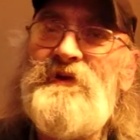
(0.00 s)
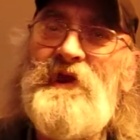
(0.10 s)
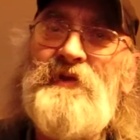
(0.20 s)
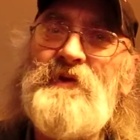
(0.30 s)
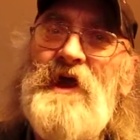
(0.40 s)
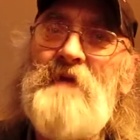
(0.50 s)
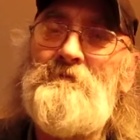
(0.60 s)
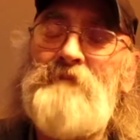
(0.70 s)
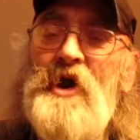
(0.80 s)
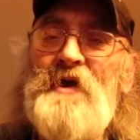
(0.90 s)
That other guy
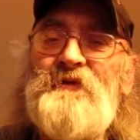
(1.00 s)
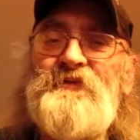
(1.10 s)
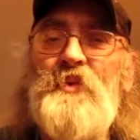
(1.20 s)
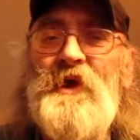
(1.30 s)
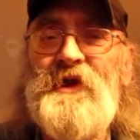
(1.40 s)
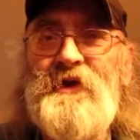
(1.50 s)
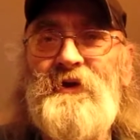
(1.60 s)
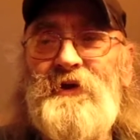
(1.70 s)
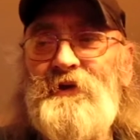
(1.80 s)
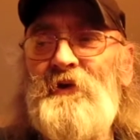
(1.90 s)
that bought his way
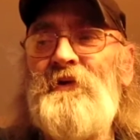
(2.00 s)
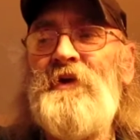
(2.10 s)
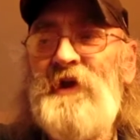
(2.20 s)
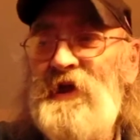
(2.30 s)
here, you know?